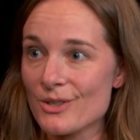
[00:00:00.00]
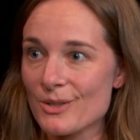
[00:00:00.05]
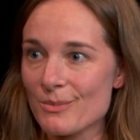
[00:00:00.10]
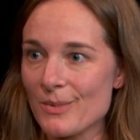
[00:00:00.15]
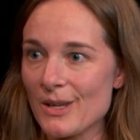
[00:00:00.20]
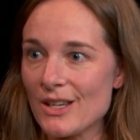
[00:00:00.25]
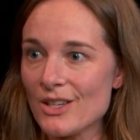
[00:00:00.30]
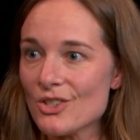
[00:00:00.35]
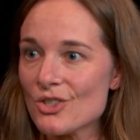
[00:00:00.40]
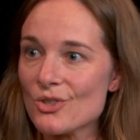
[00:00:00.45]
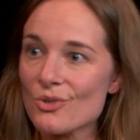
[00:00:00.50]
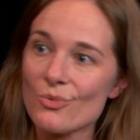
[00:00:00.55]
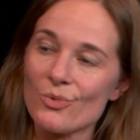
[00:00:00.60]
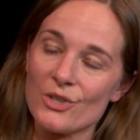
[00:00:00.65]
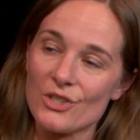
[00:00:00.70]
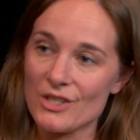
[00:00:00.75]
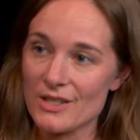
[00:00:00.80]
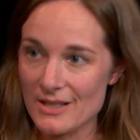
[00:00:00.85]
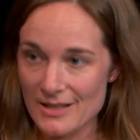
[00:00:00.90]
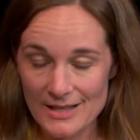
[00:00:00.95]
speech,
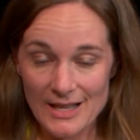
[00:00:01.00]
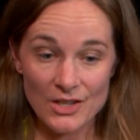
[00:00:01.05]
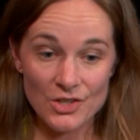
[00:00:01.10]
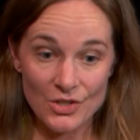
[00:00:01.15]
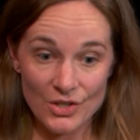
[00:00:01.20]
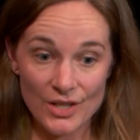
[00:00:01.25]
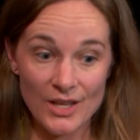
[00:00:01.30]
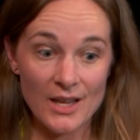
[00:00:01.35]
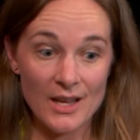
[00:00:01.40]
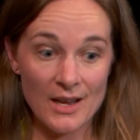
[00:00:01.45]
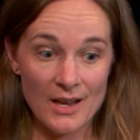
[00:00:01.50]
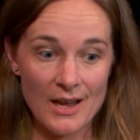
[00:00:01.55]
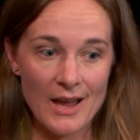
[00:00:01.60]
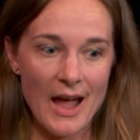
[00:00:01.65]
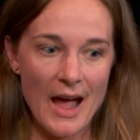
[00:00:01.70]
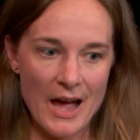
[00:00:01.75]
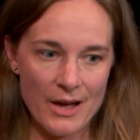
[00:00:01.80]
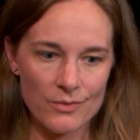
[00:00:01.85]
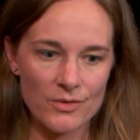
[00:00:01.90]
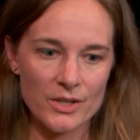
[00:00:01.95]
which is essentially
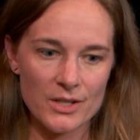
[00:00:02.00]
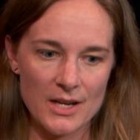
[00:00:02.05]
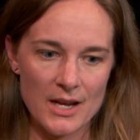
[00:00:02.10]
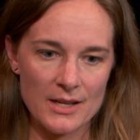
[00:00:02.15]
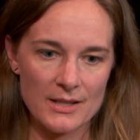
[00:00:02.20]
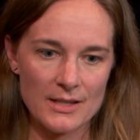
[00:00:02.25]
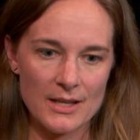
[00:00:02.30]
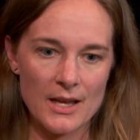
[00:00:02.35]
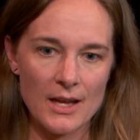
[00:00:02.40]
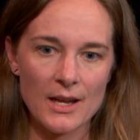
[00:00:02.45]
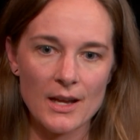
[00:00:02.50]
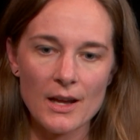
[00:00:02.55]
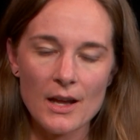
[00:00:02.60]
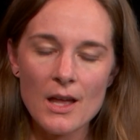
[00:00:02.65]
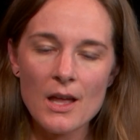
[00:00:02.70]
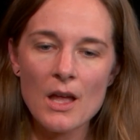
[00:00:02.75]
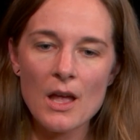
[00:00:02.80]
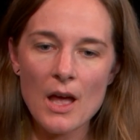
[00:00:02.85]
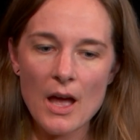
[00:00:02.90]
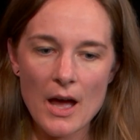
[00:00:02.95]
advertising.
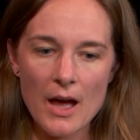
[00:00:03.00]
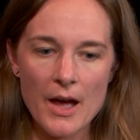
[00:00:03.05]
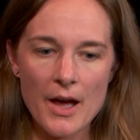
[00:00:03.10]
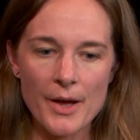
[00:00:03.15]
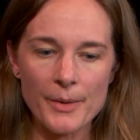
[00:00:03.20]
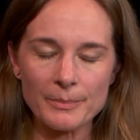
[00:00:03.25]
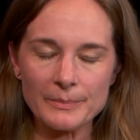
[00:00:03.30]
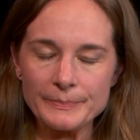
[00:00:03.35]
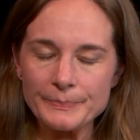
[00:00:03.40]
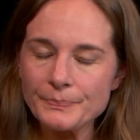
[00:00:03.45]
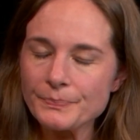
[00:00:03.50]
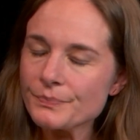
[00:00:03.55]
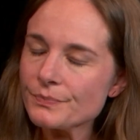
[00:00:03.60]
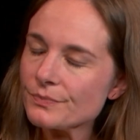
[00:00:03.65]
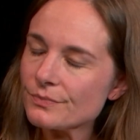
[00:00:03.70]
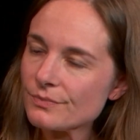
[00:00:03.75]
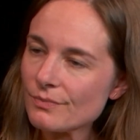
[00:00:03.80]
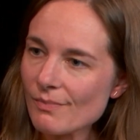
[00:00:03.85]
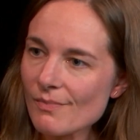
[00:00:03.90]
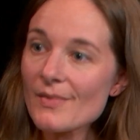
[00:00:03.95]
And
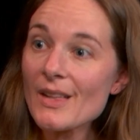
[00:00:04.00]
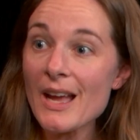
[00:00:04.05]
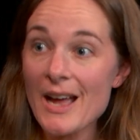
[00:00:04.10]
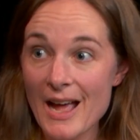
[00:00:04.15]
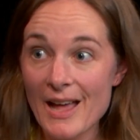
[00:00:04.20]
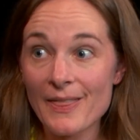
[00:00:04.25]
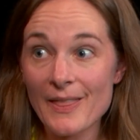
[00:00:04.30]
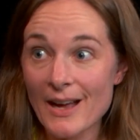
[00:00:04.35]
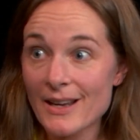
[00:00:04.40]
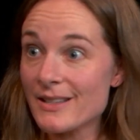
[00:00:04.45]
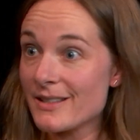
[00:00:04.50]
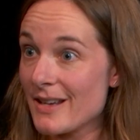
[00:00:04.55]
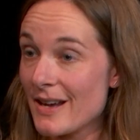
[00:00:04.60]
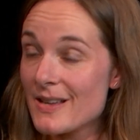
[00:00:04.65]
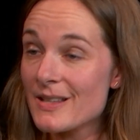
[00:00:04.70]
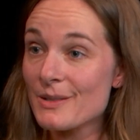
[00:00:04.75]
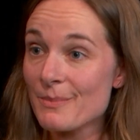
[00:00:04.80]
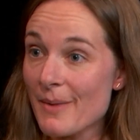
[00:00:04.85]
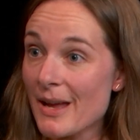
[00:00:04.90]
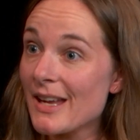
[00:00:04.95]
that
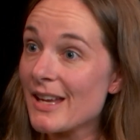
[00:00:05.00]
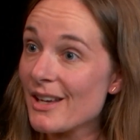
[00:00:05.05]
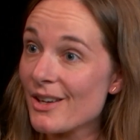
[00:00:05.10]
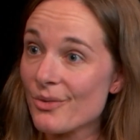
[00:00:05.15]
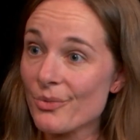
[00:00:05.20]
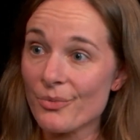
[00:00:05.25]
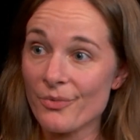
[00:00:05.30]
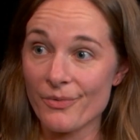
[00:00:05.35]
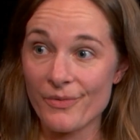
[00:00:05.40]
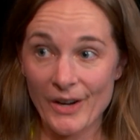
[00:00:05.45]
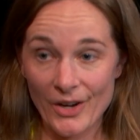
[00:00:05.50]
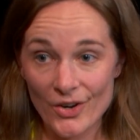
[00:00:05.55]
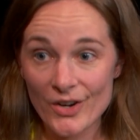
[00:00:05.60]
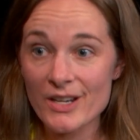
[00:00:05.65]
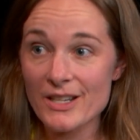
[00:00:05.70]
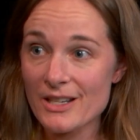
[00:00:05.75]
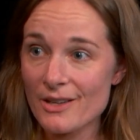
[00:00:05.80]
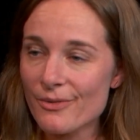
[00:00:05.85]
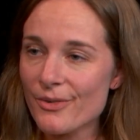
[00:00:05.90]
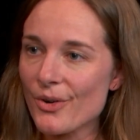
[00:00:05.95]
does make it
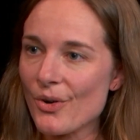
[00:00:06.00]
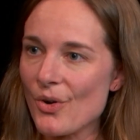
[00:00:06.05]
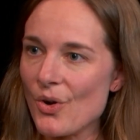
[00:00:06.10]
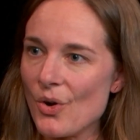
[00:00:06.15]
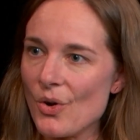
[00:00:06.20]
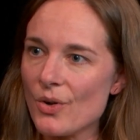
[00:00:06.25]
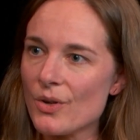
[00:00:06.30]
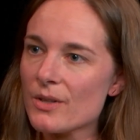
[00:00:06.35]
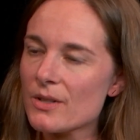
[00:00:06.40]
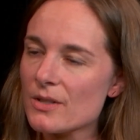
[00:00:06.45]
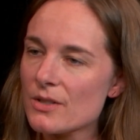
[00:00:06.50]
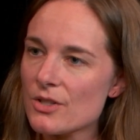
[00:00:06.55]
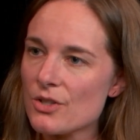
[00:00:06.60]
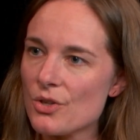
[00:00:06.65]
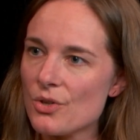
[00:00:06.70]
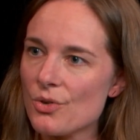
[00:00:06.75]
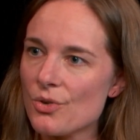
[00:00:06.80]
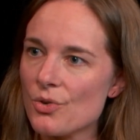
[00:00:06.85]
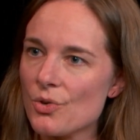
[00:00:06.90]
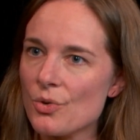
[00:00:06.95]
very difficult
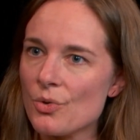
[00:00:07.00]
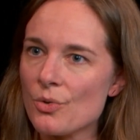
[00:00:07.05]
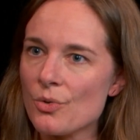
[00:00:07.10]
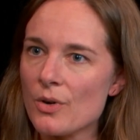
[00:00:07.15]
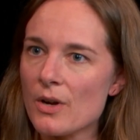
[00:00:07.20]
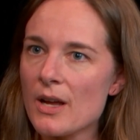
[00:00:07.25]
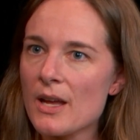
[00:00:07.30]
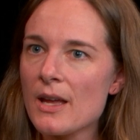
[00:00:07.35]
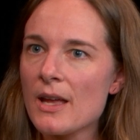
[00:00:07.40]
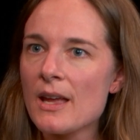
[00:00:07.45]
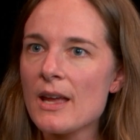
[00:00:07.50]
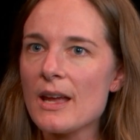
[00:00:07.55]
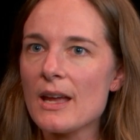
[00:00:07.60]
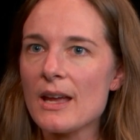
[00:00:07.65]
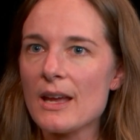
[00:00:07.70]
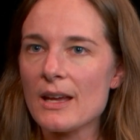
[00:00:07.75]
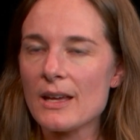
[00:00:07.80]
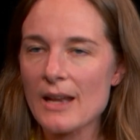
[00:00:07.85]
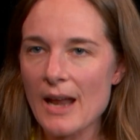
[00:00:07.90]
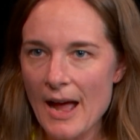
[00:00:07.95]
to
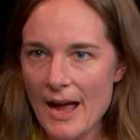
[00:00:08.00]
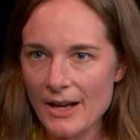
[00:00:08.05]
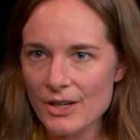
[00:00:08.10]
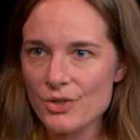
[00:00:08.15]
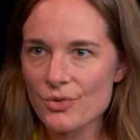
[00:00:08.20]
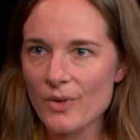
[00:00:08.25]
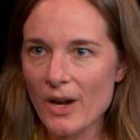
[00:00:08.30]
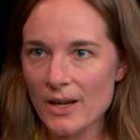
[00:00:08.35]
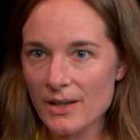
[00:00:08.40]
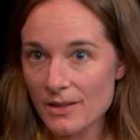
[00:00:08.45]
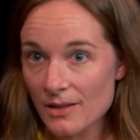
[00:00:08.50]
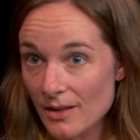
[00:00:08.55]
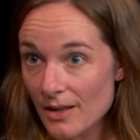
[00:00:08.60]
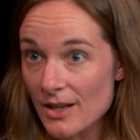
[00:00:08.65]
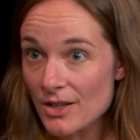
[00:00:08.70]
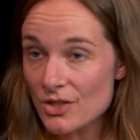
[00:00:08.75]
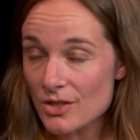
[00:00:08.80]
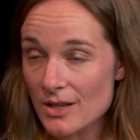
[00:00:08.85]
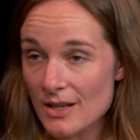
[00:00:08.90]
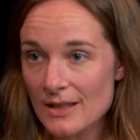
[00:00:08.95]
enact
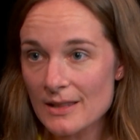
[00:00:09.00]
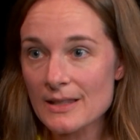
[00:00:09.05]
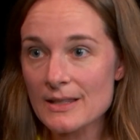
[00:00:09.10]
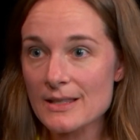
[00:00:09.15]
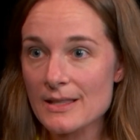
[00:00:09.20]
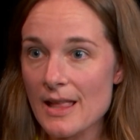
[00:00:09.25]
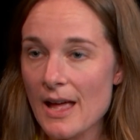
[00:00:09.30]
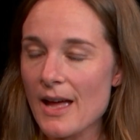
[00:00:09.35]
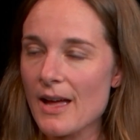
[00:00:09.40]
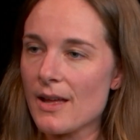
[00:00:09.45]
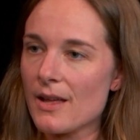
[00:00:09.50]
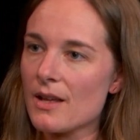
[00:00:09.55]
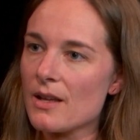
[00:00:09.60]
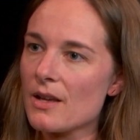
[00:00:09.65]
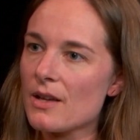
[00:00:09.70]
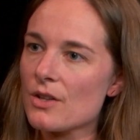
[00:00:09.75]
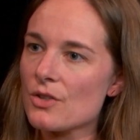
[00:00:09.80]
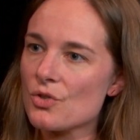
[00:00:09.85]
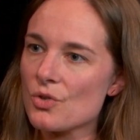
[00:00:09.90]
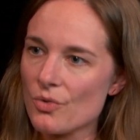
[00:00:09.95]
regulations that
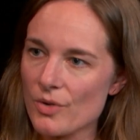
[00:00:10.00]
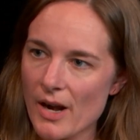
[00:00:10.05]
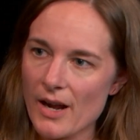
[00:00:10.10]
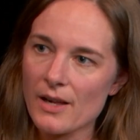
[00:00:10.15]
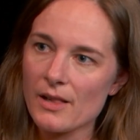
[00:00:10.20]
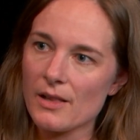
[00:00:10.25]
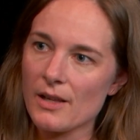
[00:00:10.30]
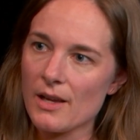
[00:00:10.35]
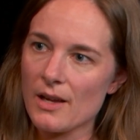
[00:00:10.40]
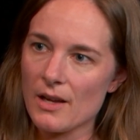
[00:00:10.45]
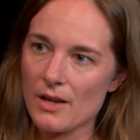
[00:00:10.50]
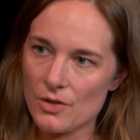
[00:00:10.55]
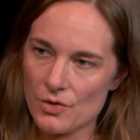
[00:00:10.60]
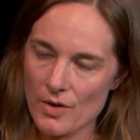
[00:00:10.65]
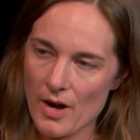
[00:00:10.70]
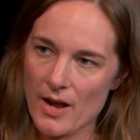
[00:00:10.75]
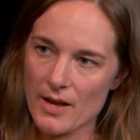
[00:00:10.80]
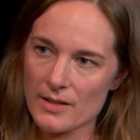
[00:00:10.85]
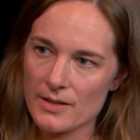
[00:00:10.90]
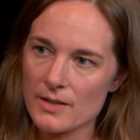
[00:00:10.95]
directly
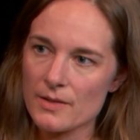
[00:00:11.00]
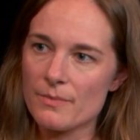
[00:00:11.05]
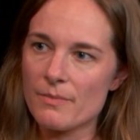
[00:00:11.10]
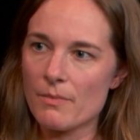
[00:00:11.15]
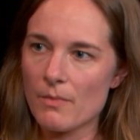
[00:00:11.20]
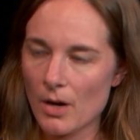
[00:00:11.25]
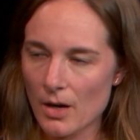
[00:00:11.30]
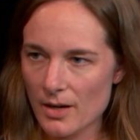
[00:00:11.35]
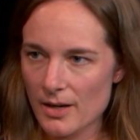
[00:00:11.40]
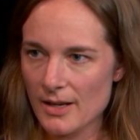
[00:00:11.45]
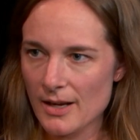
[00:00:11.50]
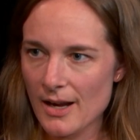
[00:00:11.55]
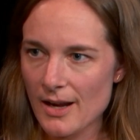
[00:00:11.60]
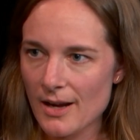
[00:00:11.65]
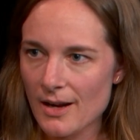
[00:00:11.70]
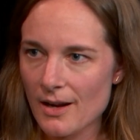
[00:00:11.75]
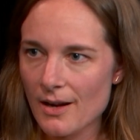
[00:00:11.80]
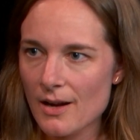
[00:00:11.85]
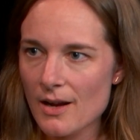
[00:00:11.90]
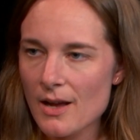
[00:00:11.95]
address
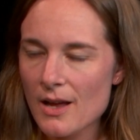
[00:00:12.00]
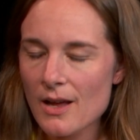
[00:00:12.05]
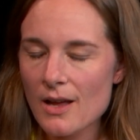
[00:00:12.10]
marketing.